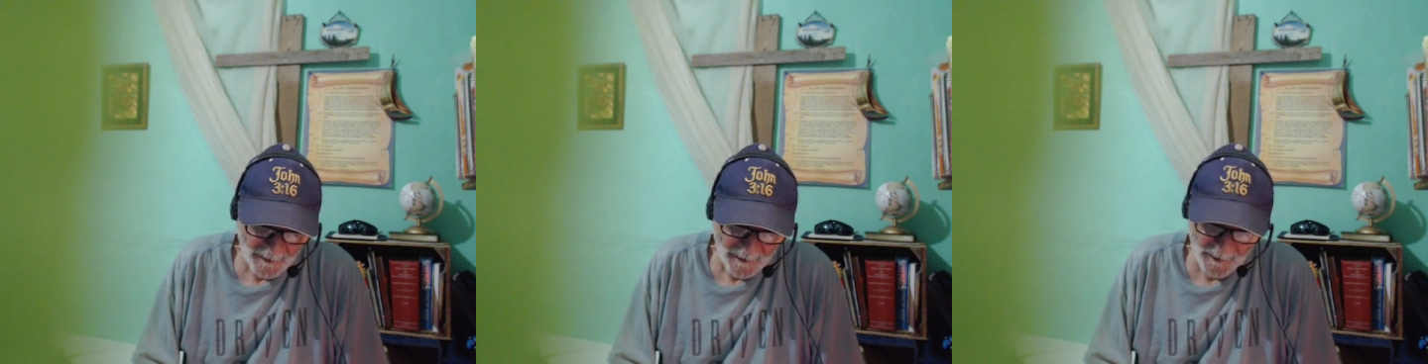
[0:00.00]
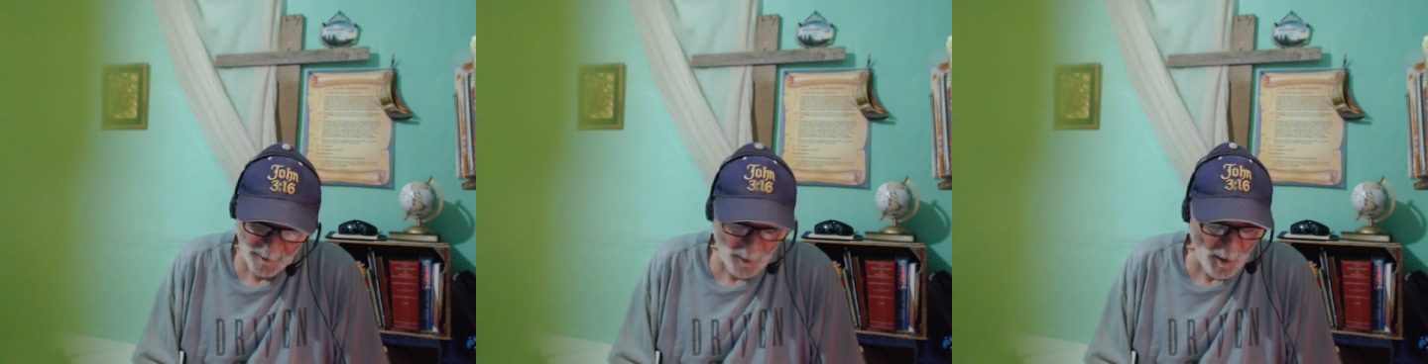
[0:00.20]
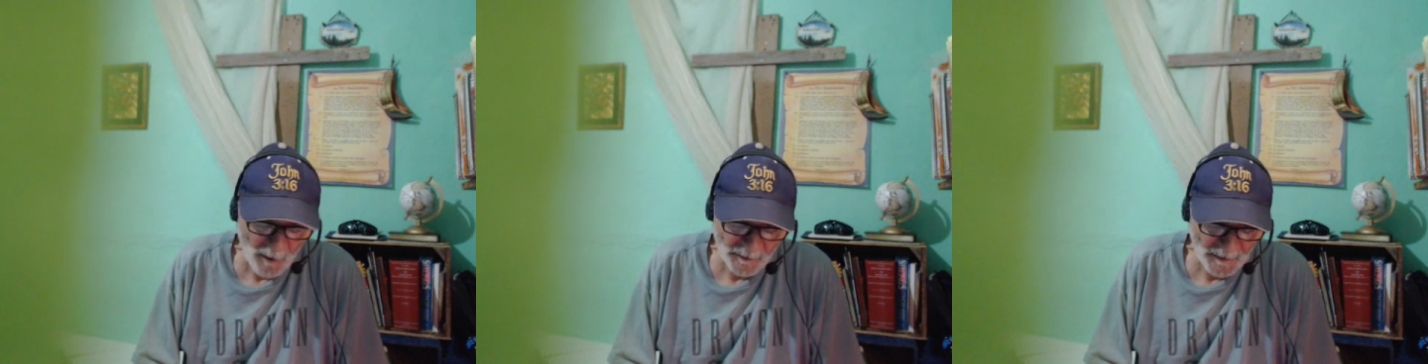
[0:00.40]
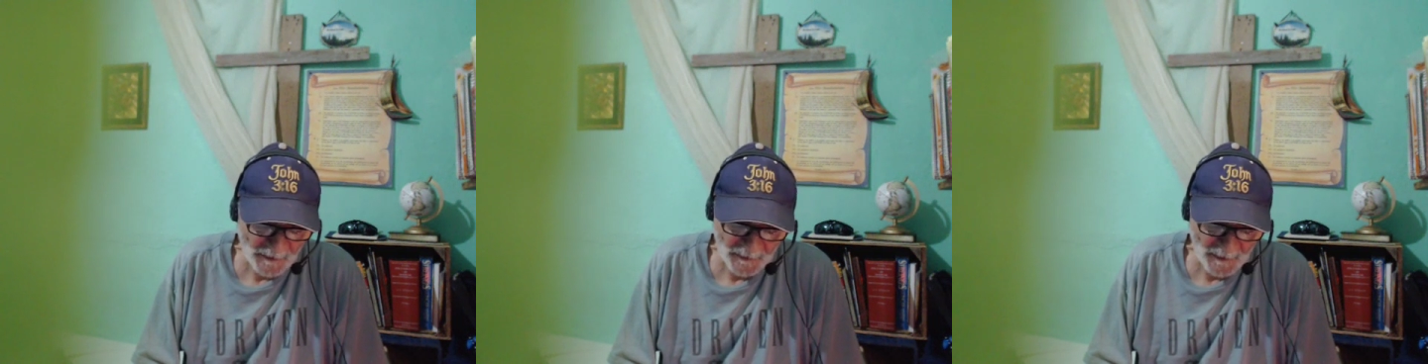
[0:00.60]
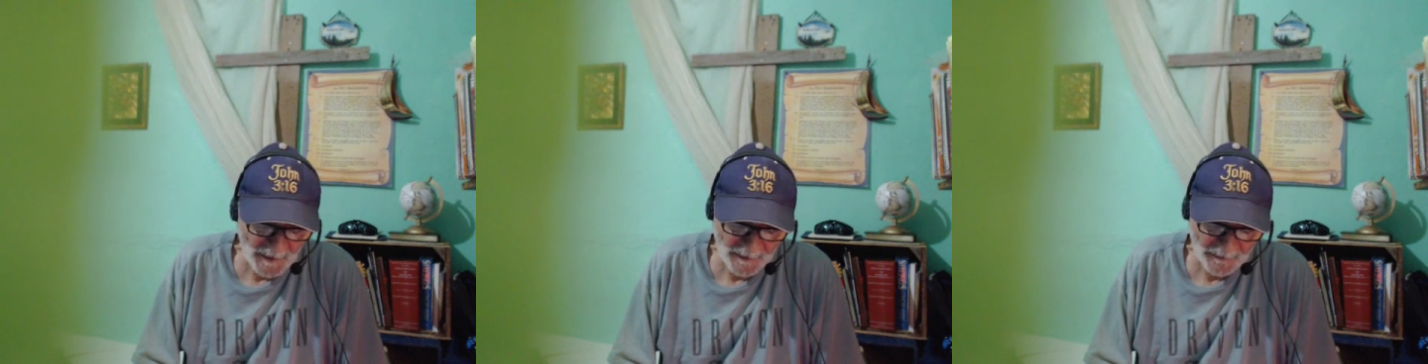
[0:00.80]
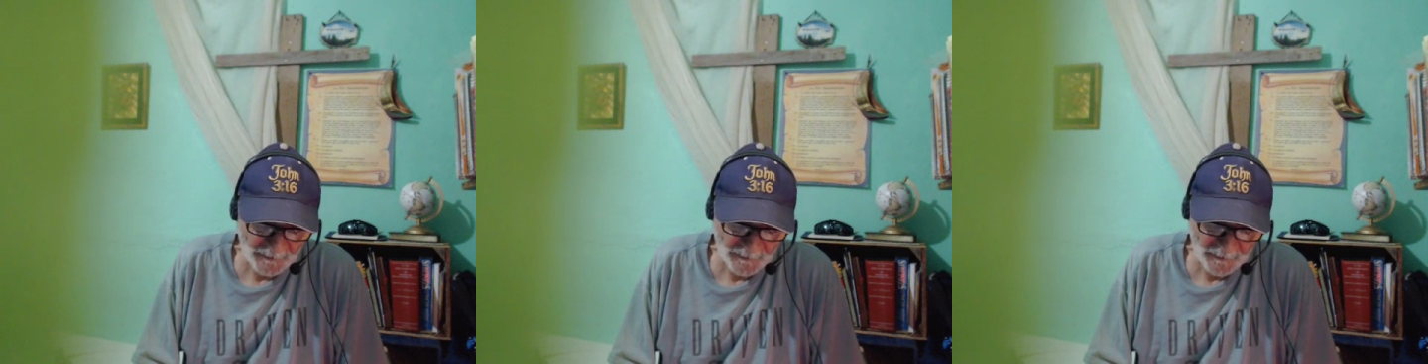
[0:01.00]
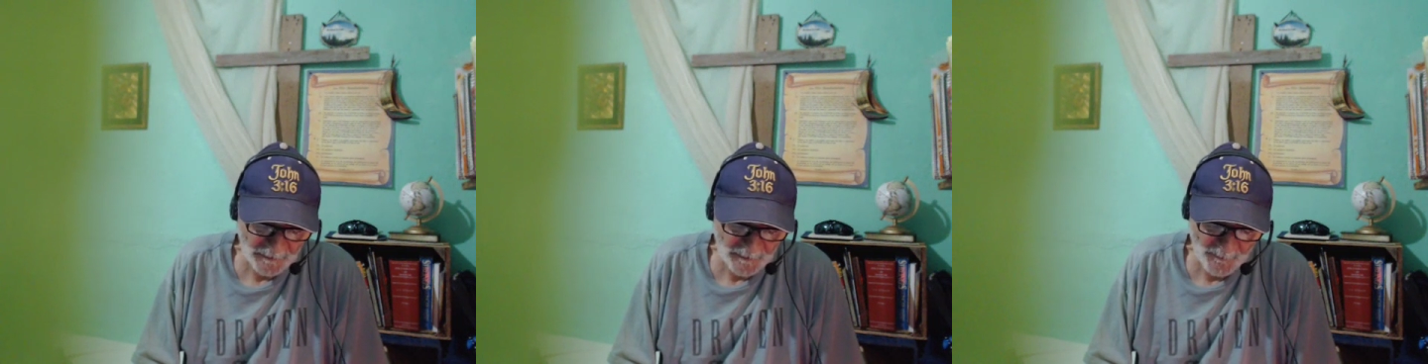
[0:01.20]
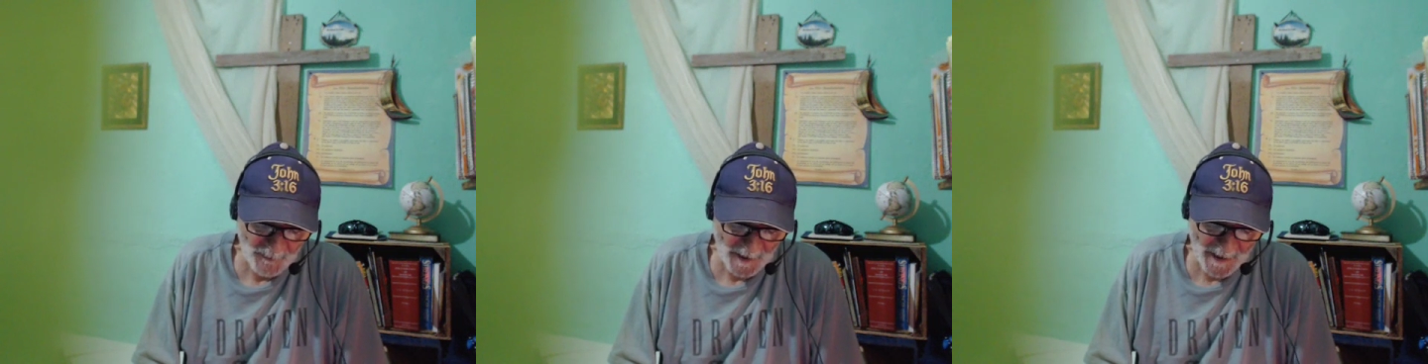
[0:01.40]
And all the saints in
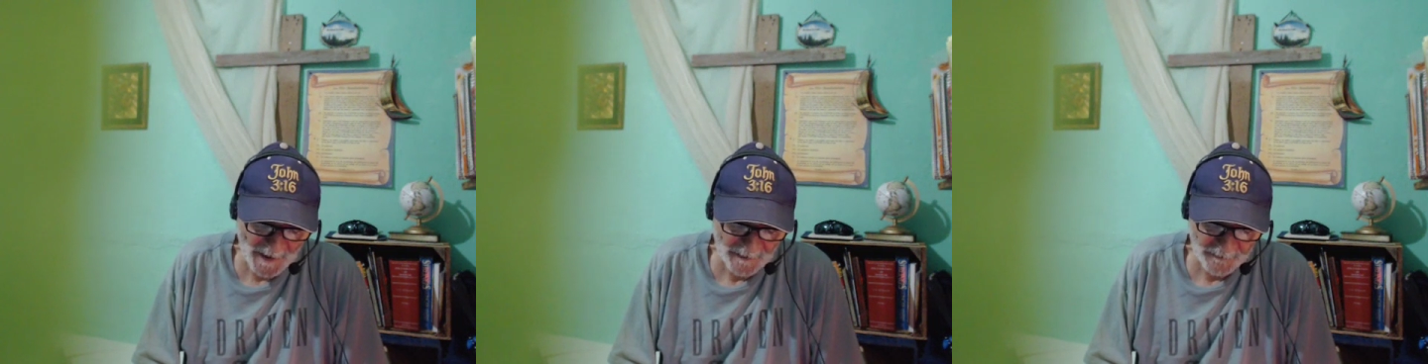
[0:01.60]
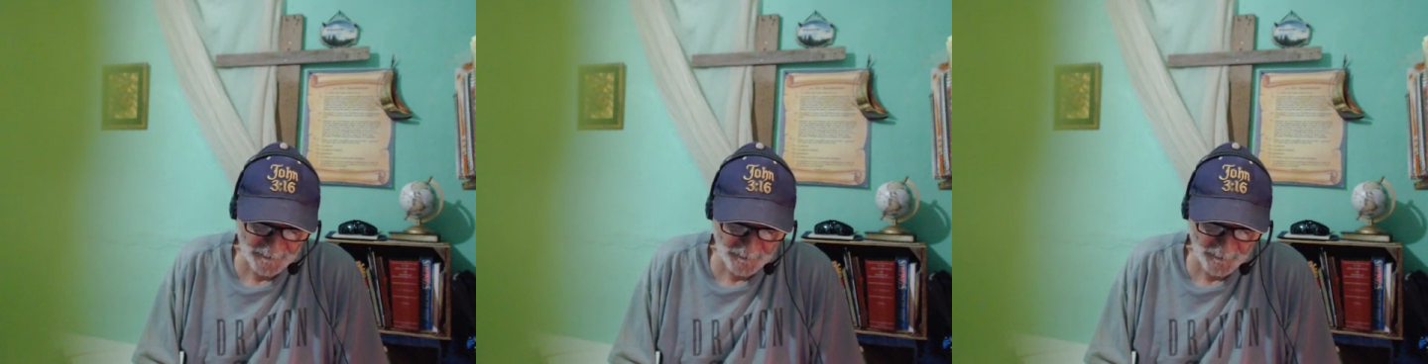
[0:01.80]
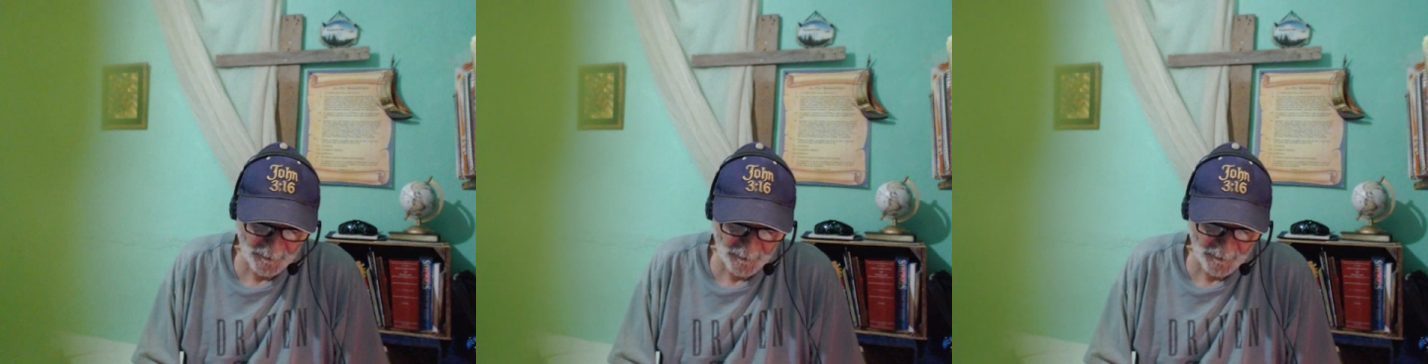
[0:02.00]
the past